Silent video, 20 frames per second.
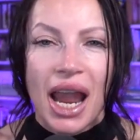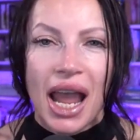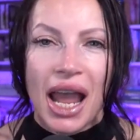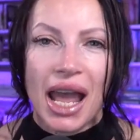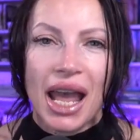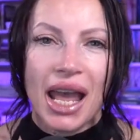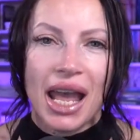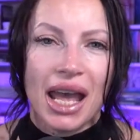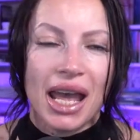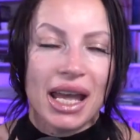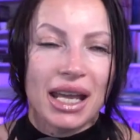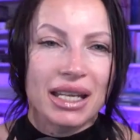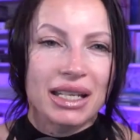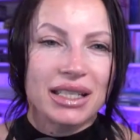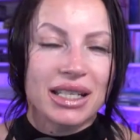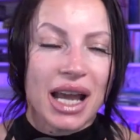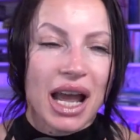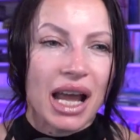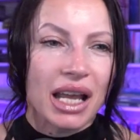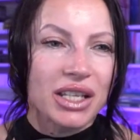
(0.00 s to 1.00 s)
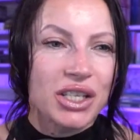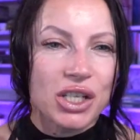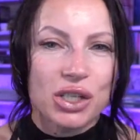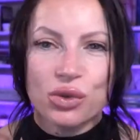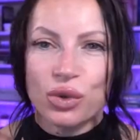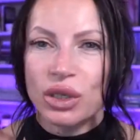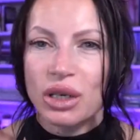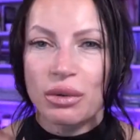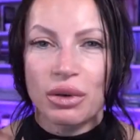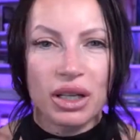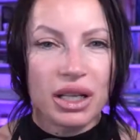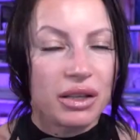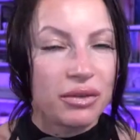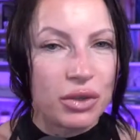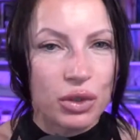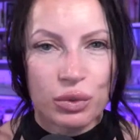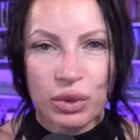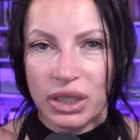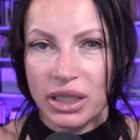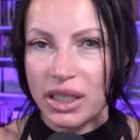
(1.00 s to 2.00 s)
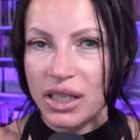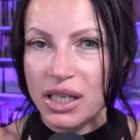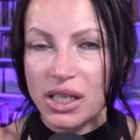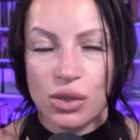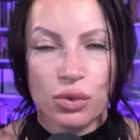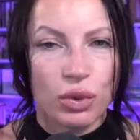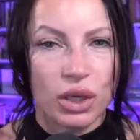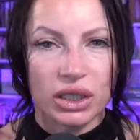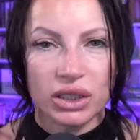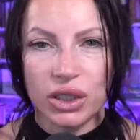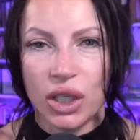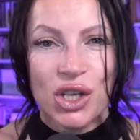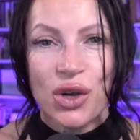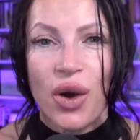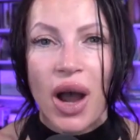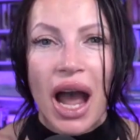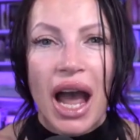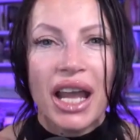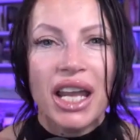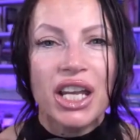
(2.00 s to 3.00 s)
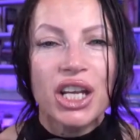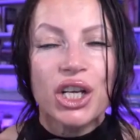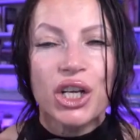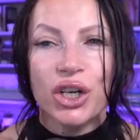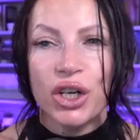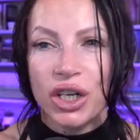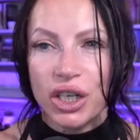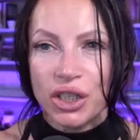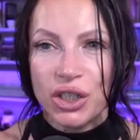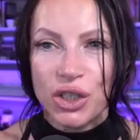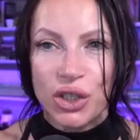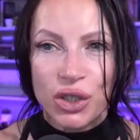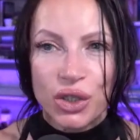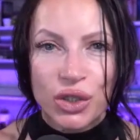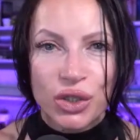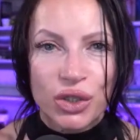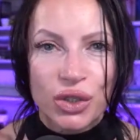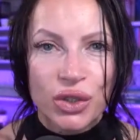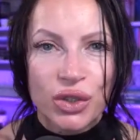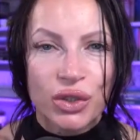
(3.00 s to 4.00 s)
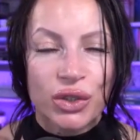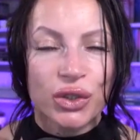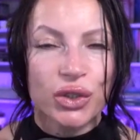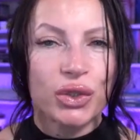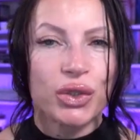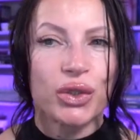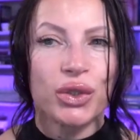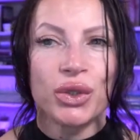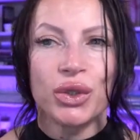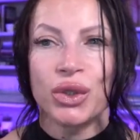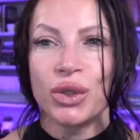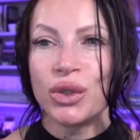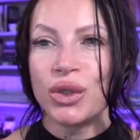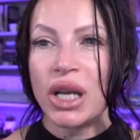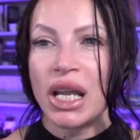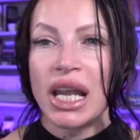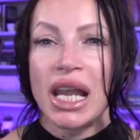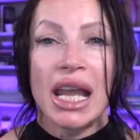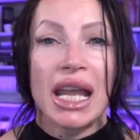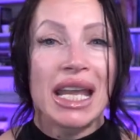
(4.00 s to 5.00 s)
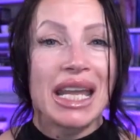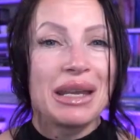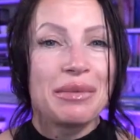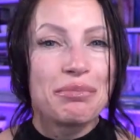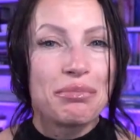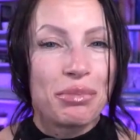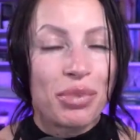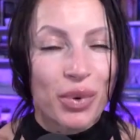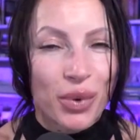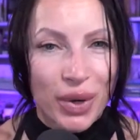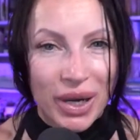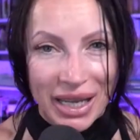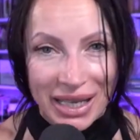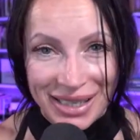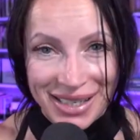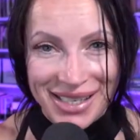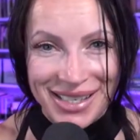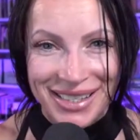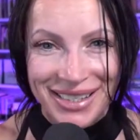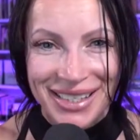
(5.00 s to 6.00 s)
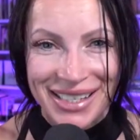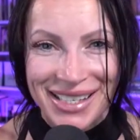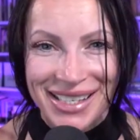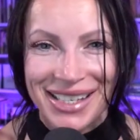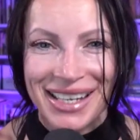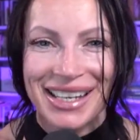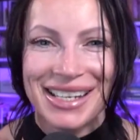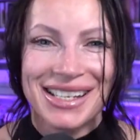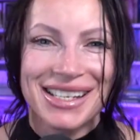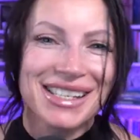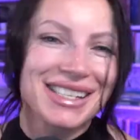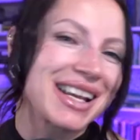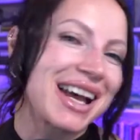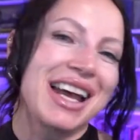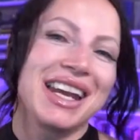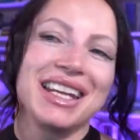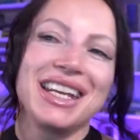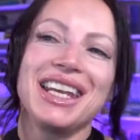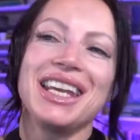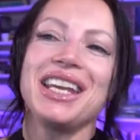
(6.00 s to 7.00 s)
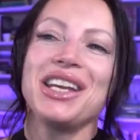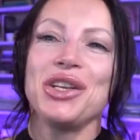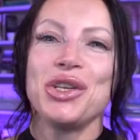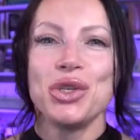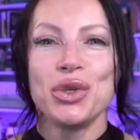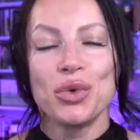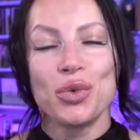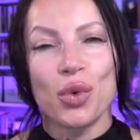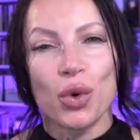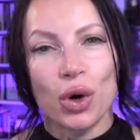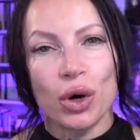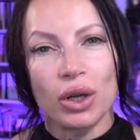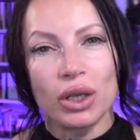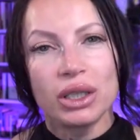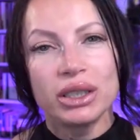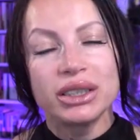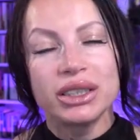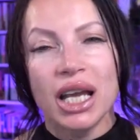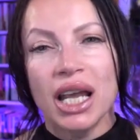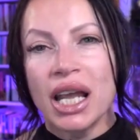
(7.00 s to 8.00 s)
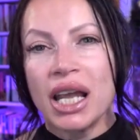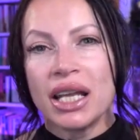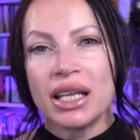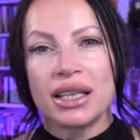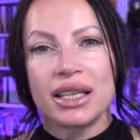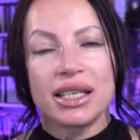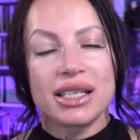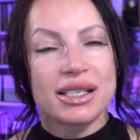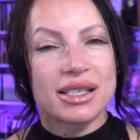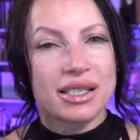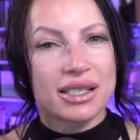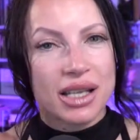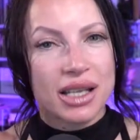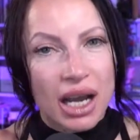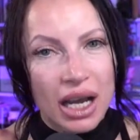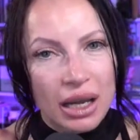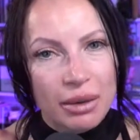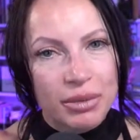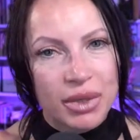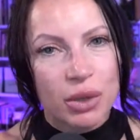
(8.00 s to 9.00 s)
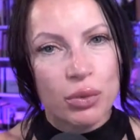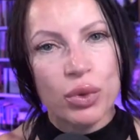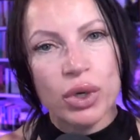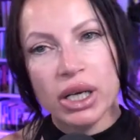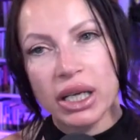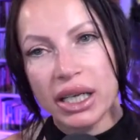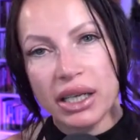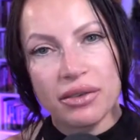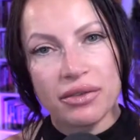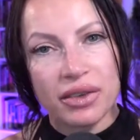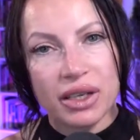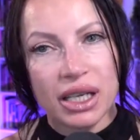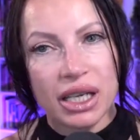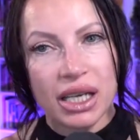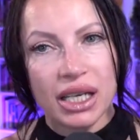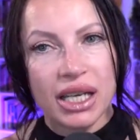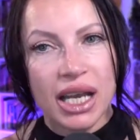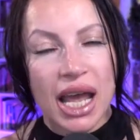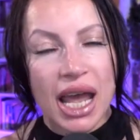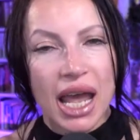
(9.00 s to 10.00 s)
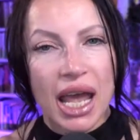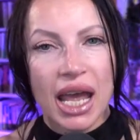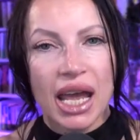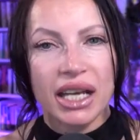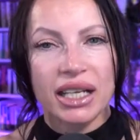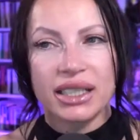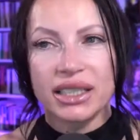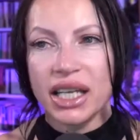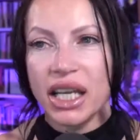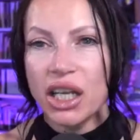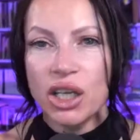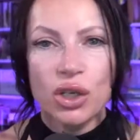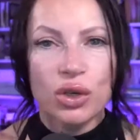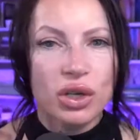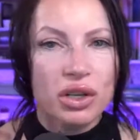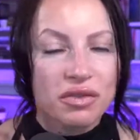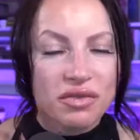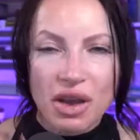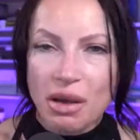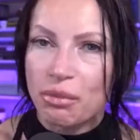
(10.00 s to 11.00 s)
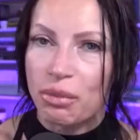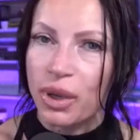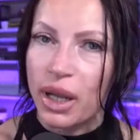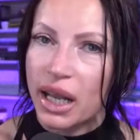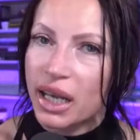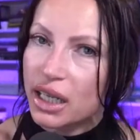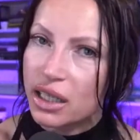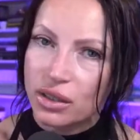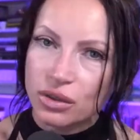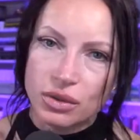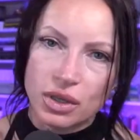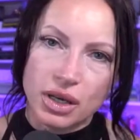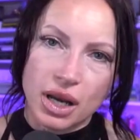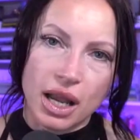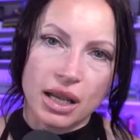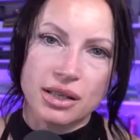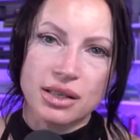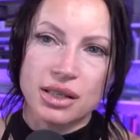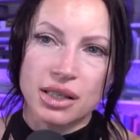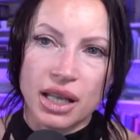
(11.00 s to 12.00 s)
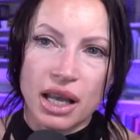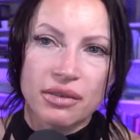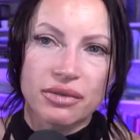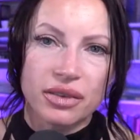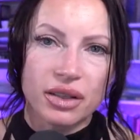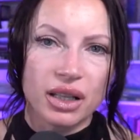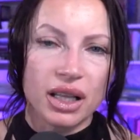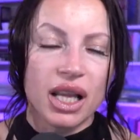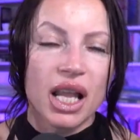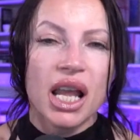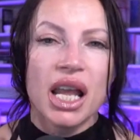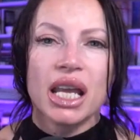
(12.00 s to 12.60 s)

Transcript: And I just want to leave you with this one thought. I encourage you to embrace this exciting new world, this time that we're living, and take your event planning to the next level.